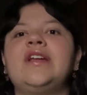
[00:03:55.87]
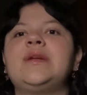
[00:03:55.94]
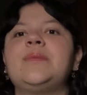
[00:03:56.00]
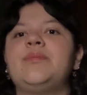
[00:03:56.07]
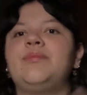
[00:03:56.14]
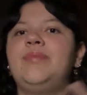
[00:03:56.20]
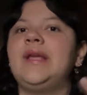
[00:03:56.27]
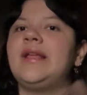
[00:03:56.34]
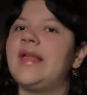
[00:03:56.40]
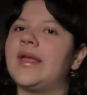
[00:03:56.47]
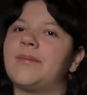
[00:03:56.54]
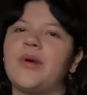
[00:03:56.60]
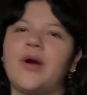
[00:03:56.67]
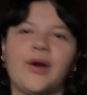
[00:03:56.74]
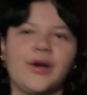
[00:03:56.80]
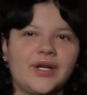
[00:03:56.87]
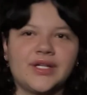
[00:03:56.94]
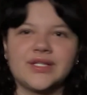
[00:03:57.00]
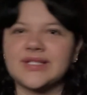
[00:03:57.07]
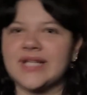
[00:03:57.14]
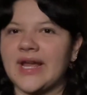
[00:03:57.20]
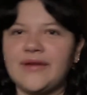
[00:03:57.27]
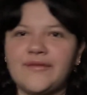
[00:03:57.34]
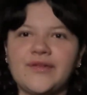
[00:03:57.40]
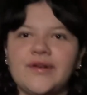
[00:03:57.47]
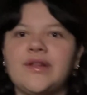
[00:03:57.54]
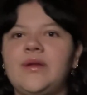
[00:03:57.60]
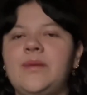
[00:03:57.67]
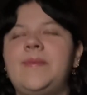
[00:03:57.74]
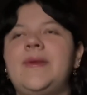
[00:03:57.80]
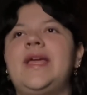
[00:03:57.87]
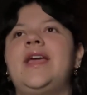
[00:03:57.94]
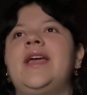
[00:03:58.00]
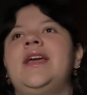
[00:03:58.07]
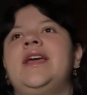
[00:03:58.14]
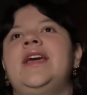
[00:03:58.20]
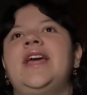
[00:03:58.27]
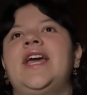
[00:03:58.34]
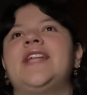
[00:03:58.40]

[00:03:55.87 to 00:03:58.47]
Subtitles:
end up being partners kind of for a little bit